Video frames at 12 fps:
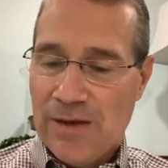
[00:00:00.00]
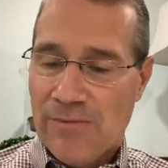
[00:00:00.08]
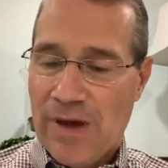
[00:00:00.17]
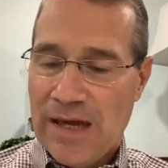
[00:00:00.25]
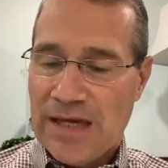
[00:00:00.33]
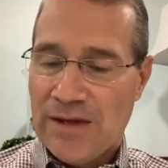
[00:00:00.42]

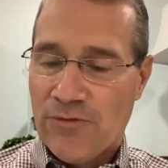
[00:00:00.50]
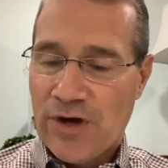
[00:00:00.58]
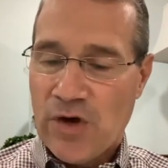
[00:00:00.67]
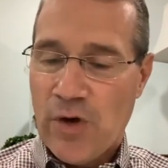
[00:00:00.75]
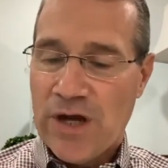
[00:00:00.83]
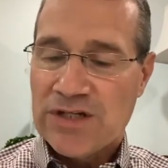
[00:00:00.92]
Making
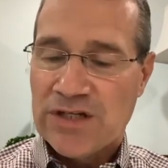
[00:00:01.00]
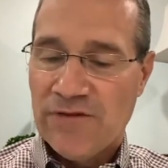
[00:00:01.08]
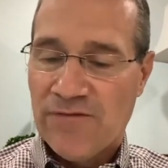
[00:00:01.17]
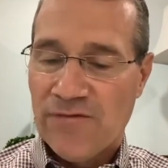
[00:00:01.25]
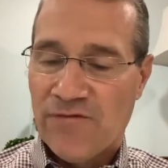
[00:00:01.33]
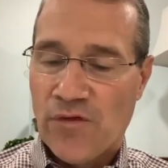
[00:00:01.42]
request
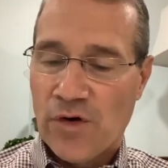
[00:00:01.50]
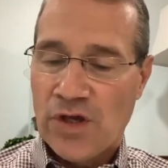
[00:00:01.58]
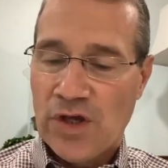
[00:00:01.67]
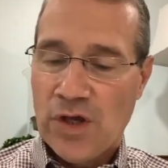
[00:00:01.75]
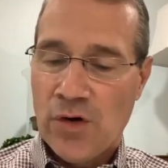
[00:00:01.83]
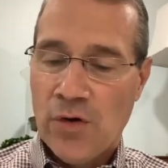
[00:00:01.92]
for
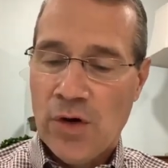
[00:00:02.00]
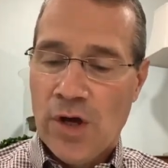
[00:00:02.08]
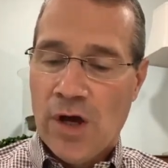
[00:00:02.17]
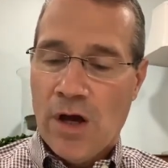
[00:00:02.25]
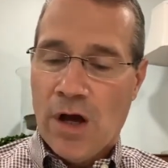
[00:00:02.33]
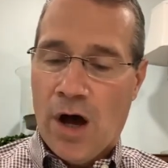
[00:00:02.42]
you
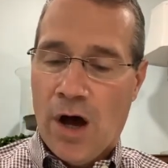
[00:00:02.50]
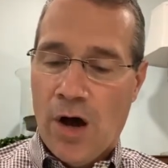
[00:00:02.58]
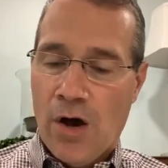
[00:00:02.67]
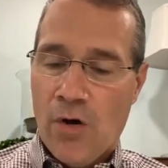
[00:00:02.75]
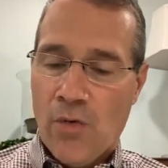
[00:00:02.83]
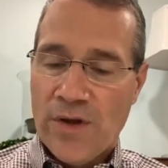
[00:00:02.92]

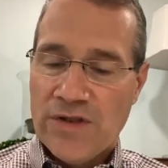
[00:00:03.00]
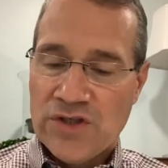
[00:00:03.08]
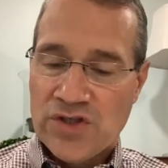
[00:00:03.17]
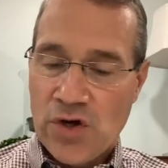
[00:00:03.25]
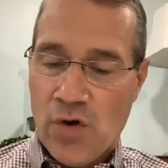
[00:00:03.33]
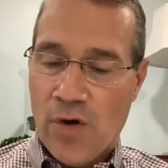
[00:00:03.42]
all with
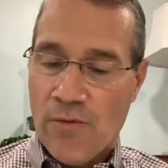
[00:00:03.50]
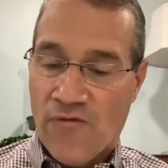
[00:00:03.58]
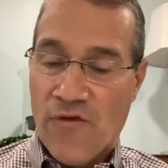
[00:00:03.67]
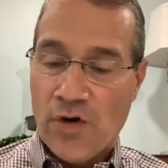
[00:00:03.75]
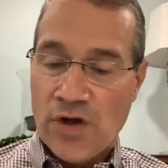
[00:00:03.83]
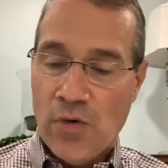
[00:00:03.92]
joy,
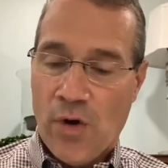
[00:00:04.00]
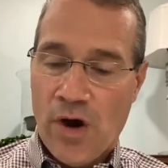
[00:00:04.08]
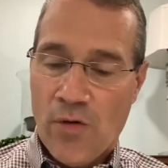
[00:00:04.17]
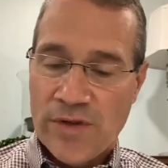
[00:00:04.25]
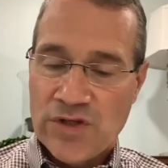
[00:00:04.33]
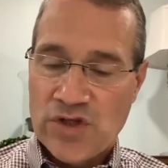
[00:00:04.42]
for
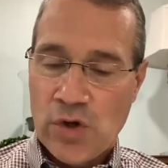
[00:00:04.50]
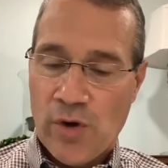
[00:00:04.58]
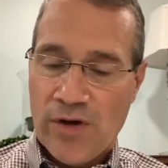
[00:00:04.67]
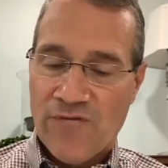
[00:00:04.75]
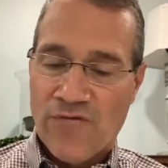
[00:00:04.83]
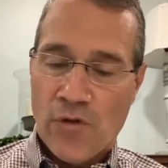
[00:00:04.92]

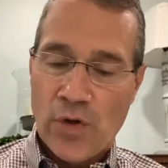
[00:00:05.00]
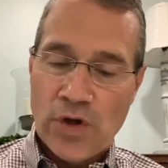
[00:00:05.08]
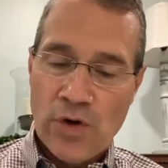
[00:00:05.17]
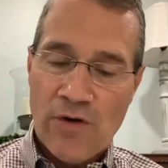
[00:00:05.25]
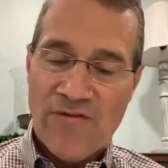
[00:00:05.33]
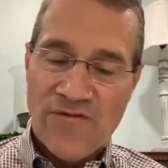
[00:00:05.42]

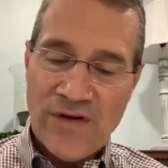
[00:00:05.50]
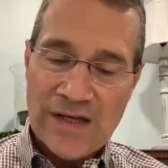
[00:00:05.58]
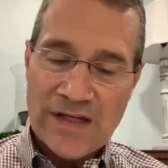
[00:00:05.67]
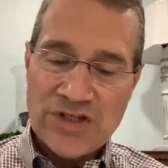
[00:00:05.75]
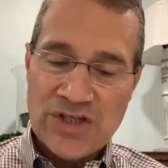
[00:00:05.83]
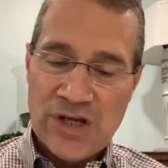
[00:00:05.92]
your
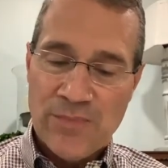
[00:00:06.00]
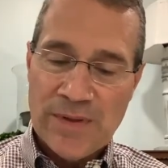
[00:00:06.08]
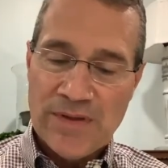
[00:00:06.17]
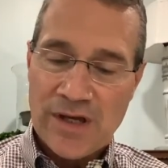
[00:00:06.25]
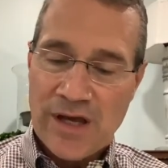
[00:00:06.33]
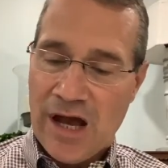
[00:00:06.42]
fellowship
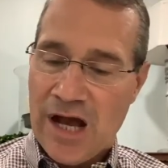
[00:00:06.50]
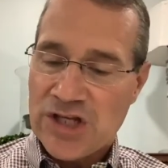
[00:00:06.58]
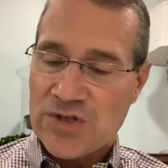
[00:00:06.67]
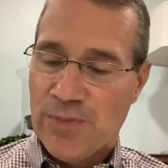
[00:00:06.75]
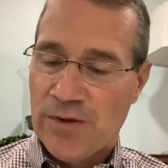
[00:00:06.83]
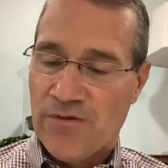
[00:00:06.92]
in the
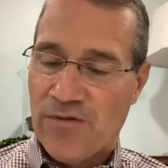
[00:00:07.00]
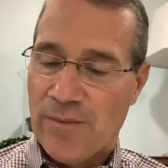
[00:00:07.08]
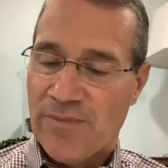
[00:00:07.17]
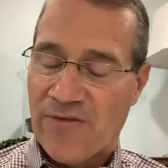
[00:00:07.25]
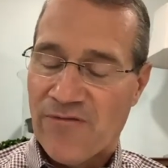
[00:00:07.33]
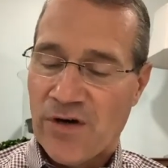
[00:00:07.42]
gospel
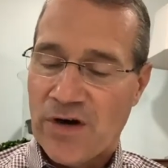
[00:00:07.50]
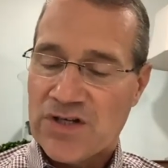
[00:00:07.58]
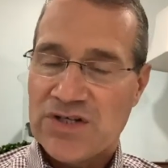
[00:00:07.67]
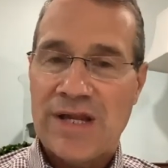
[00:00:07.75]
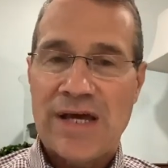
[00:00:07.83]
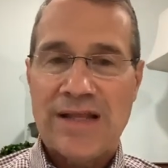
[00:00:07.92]
from the
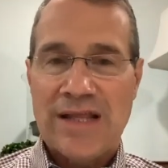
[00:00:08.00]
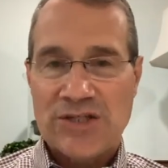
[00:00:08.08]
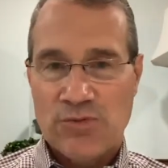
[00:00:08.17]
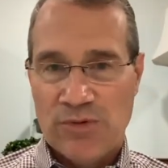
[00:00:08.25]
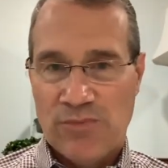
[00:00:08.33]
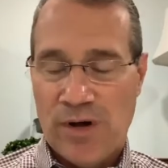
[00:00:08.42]
first day.
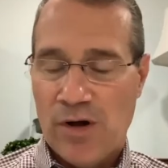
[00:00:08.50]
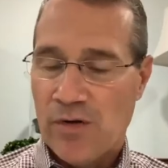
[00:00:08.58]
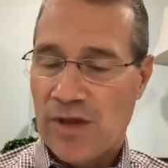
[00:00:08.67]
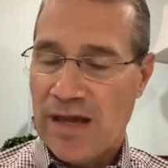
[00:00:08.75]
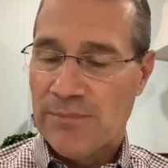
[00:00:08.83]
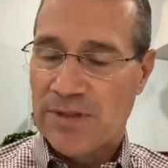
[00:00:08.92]
That's when
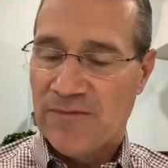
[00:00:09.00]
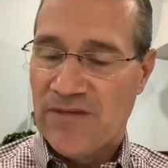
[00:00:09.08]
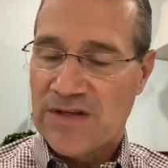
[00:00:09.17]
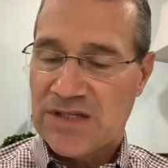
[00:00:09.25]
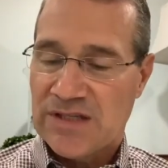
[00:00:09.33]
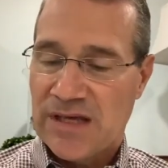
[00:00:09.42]
Paul came to
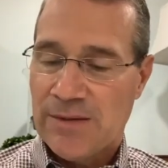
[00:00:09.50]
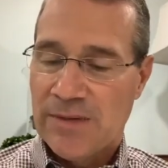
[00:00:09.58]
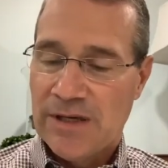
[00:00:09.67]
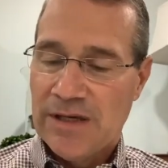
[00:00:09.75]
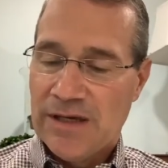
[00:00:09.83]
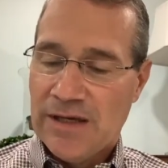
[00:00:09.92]
visit
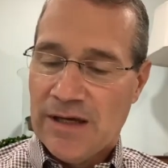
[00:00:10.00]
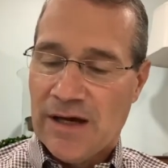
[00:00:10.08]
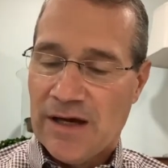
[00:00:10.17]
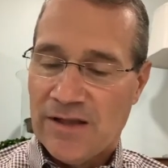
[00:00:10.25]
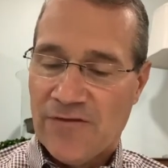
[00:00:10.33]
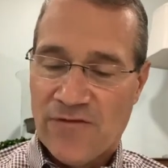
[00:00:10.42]
them
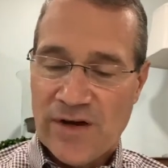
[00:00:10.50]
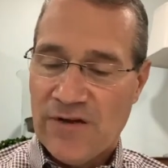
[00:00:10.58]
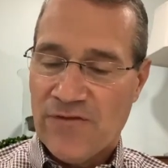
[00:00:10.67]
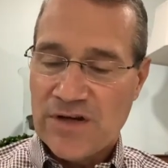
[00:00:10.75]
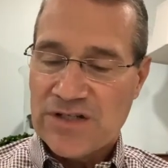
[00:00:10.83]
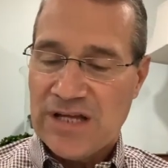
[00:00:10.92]
the very
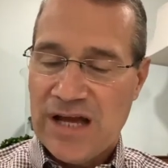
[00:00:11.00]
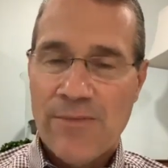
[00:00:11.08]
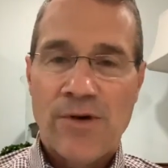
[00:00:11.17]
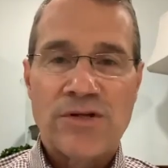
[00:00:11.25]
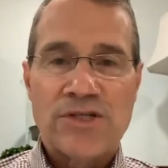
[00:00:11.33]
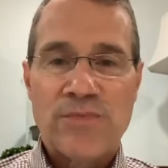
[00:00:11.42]
first time
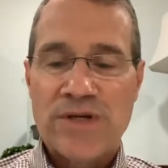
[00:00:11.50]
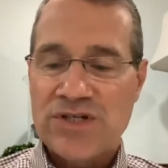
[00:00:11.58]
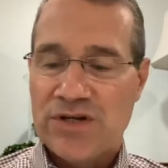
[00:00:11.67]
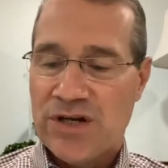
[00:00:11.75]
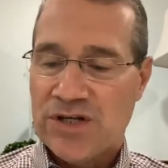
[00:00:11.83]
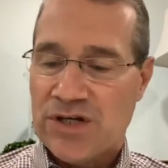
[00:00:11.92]
on his
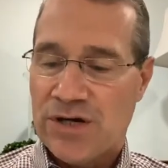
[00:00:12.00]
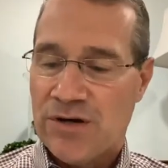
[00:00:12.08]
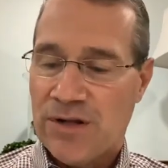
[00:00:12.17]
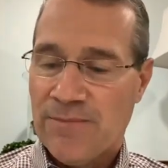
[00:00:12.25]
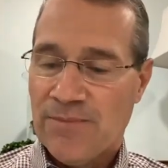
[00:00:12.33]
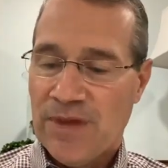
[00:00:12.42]
missionary journey.